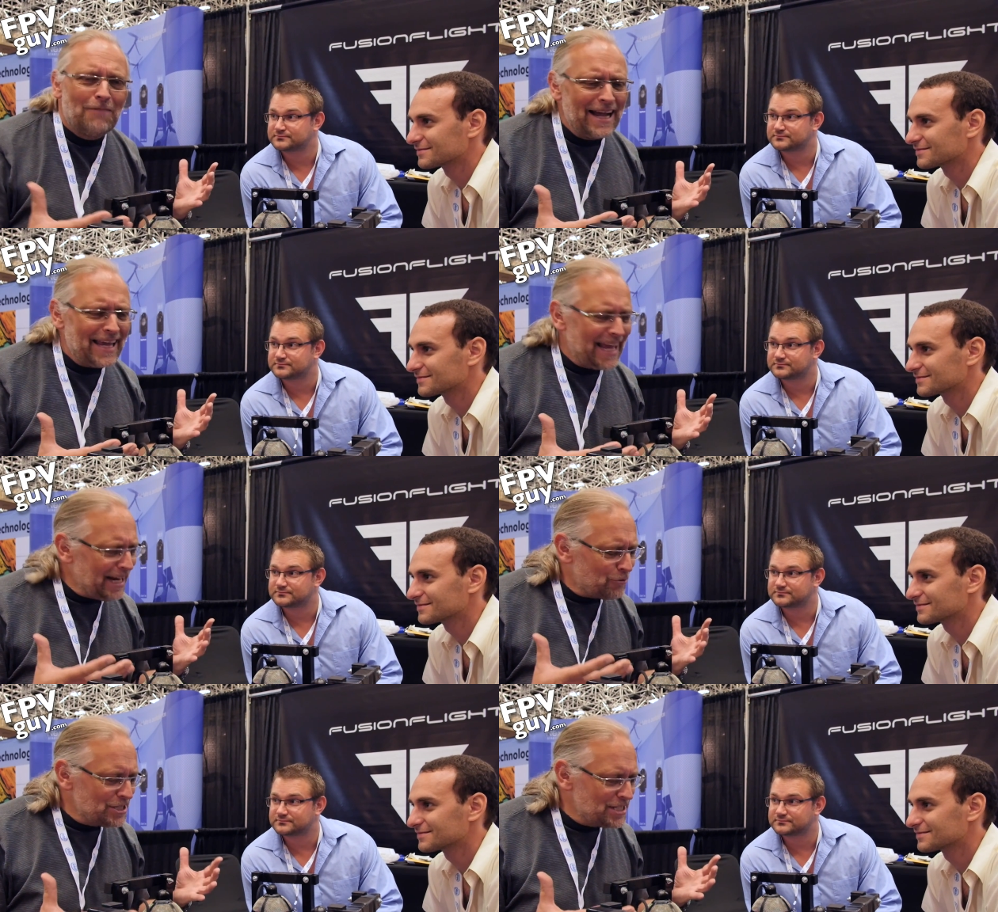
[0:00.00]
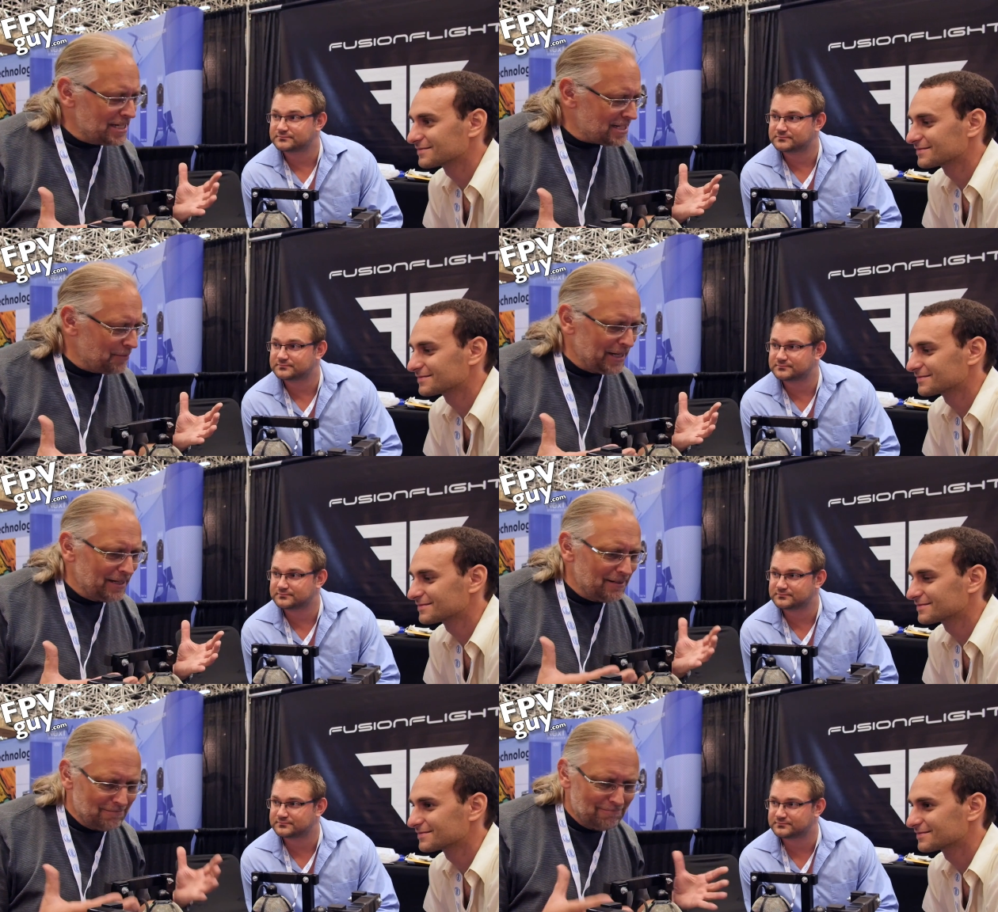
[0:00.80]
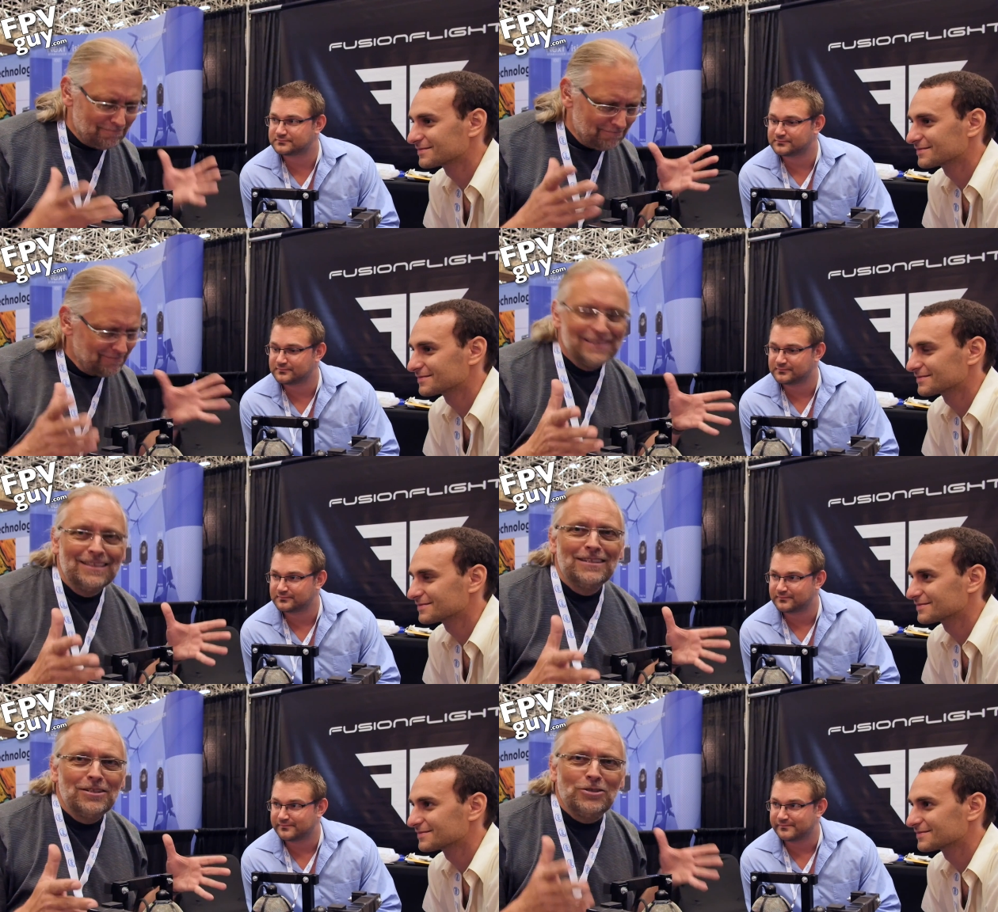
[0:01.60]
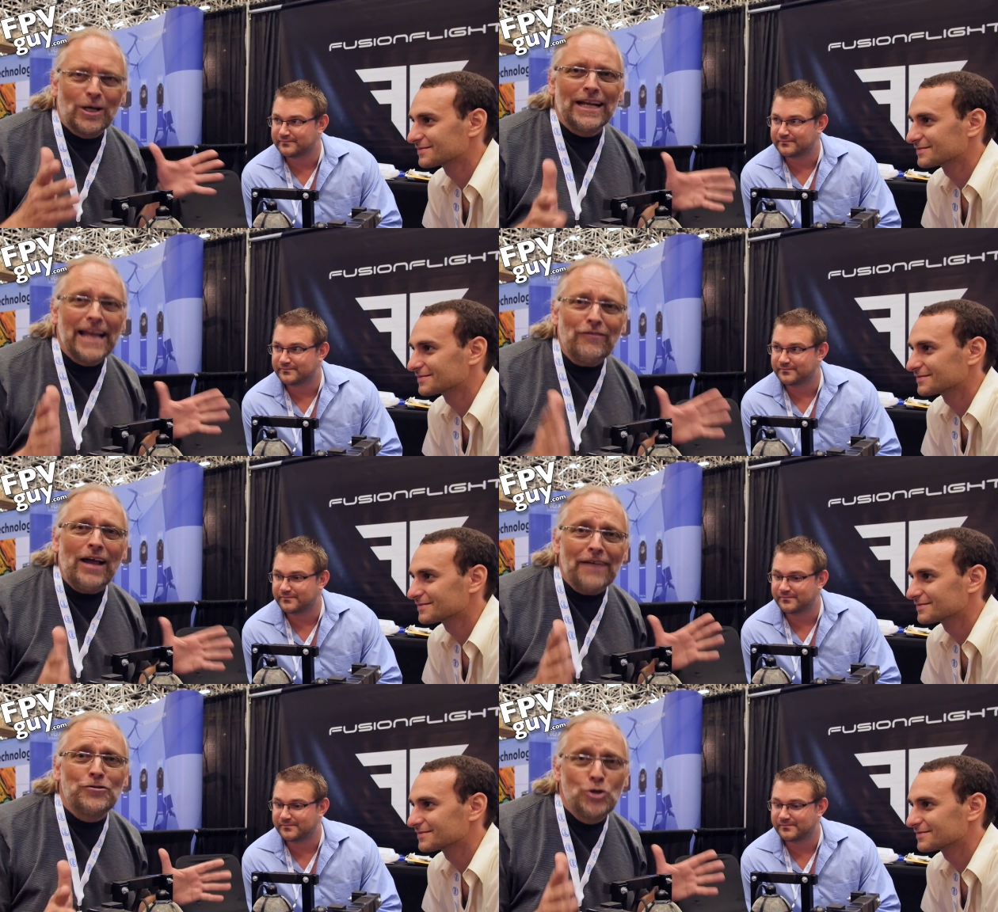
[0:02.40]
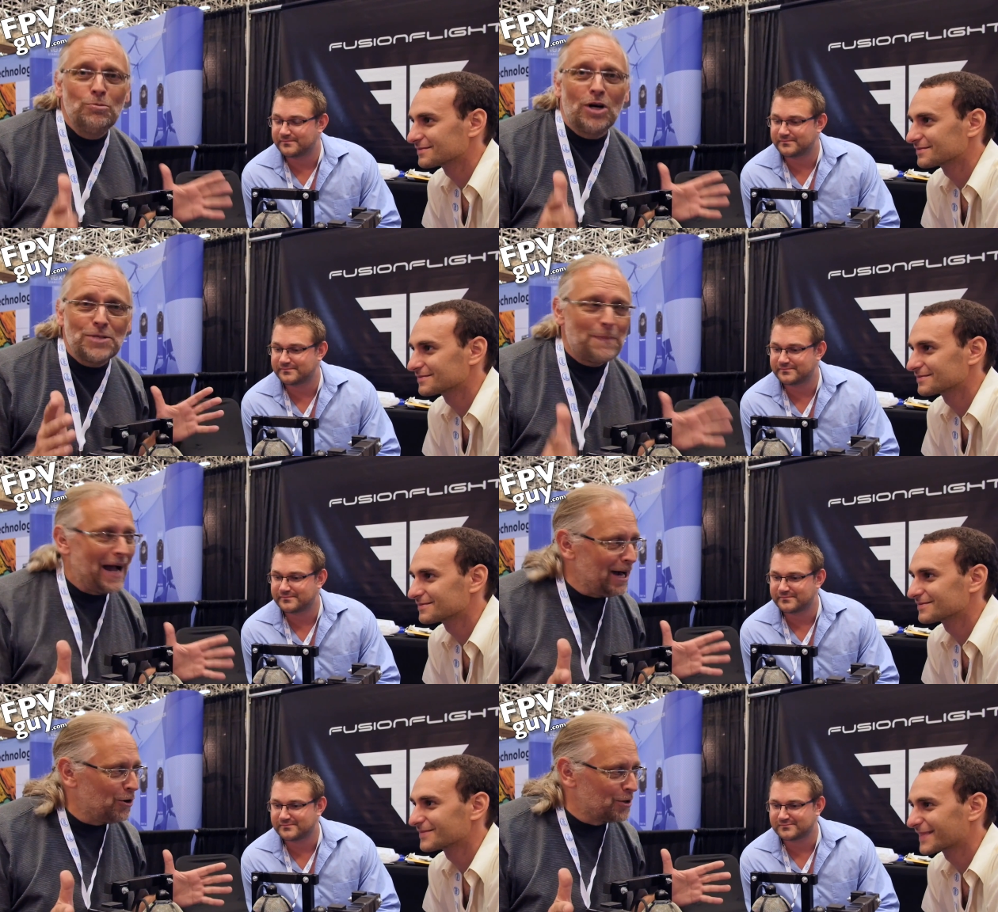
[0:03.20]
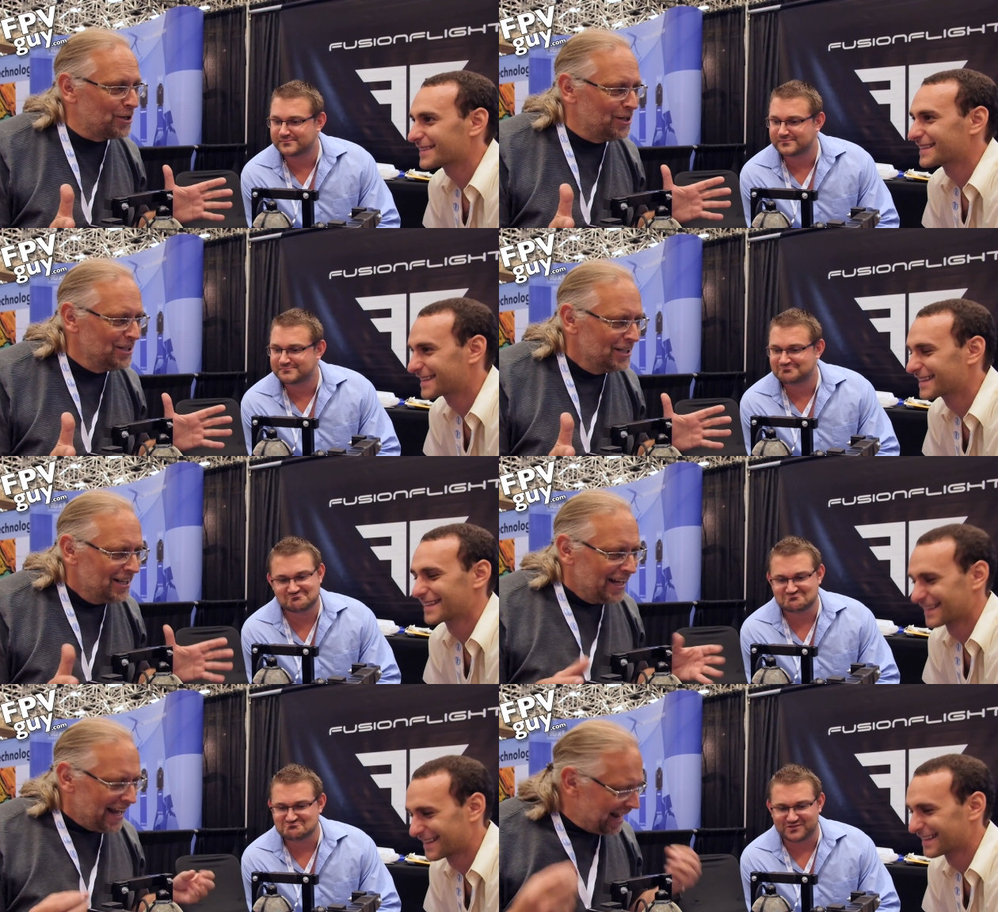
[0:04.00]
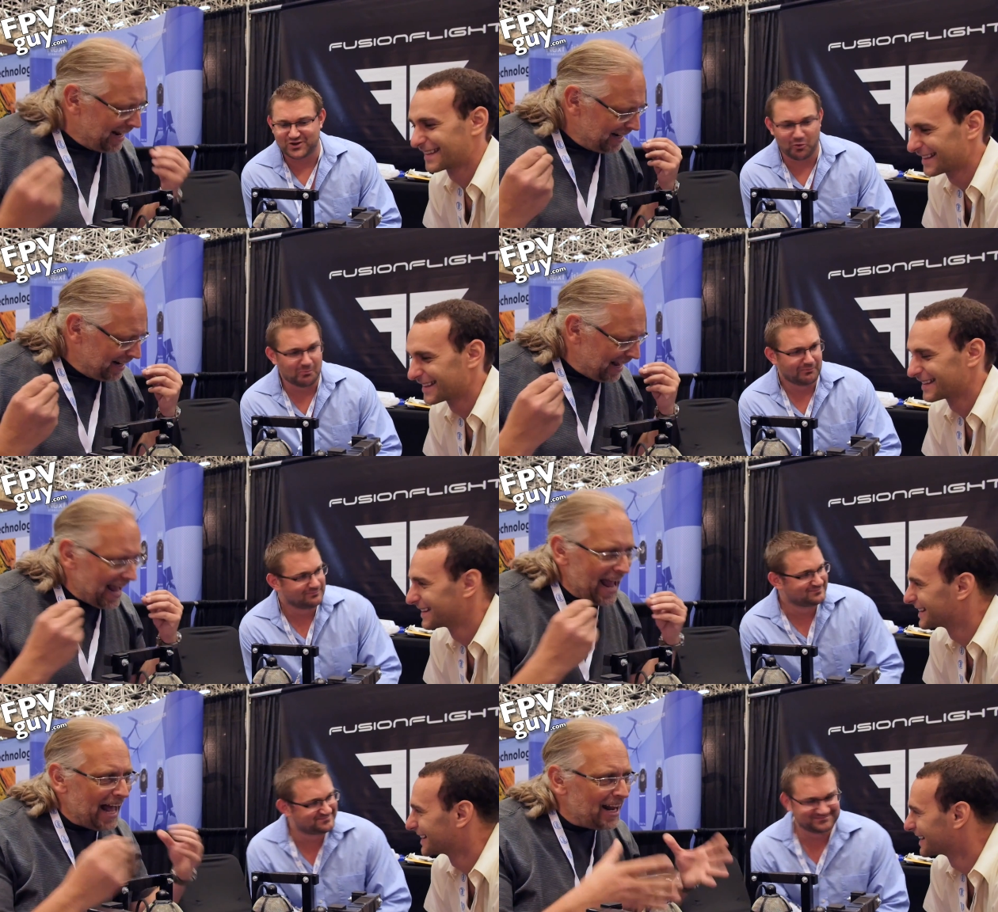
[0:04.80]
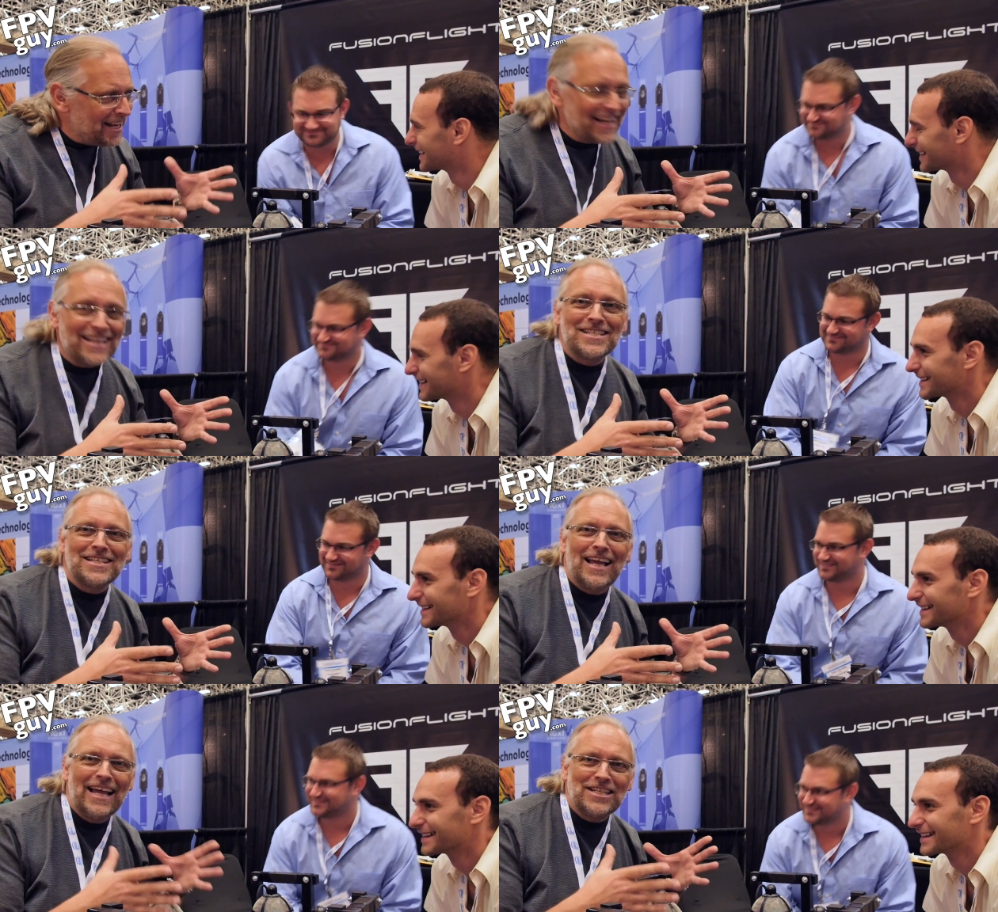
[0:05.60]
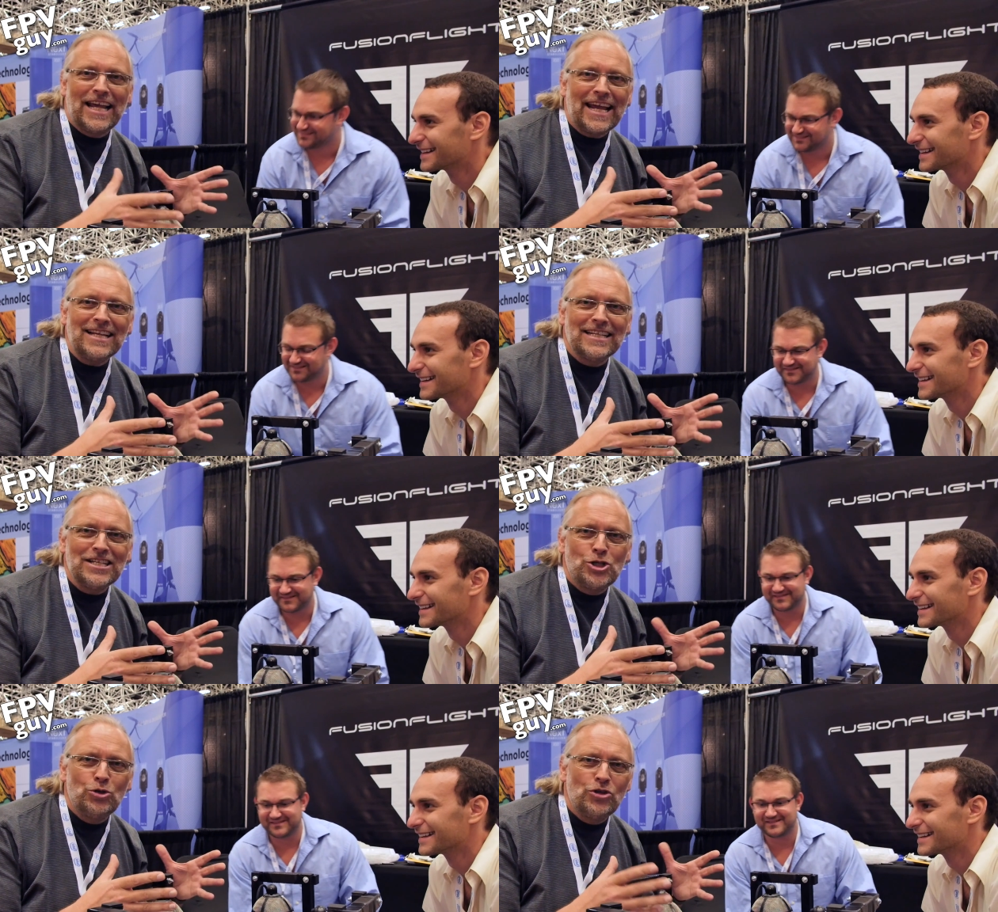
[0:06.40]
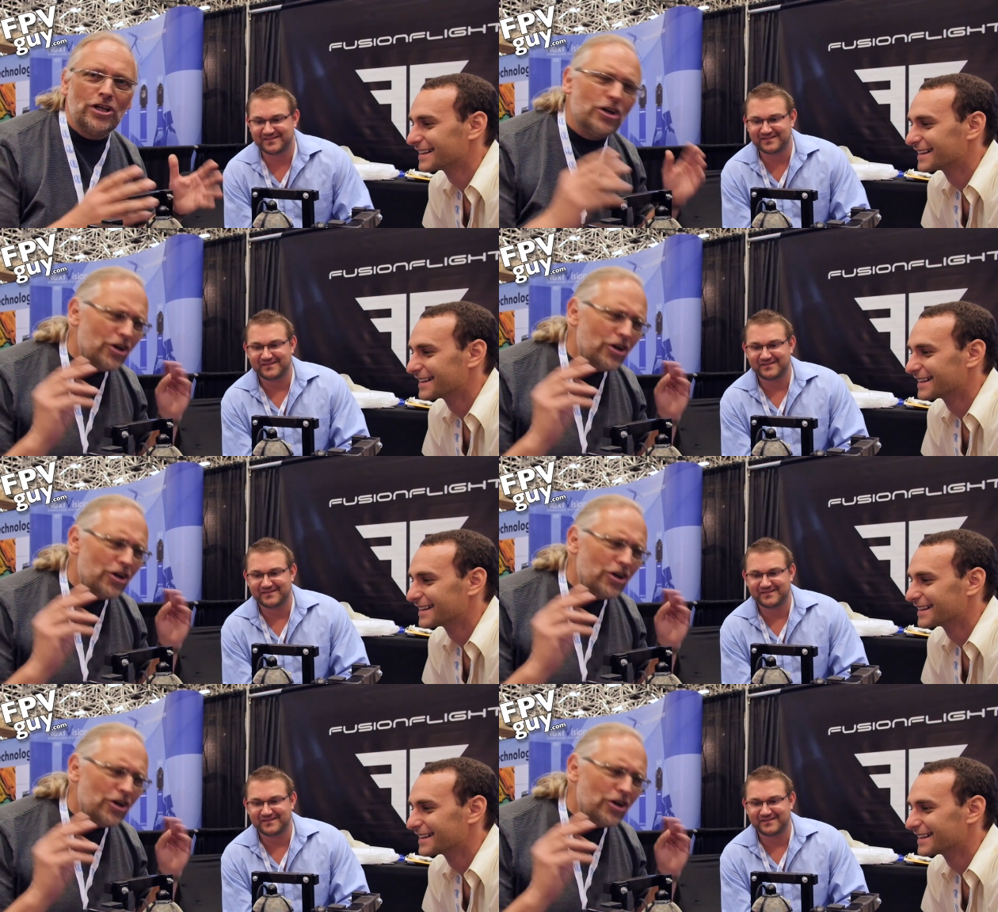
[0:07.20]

Speaker 1: I can't resist. I mean, you can never have too much power. And nope. Alex has taken this to the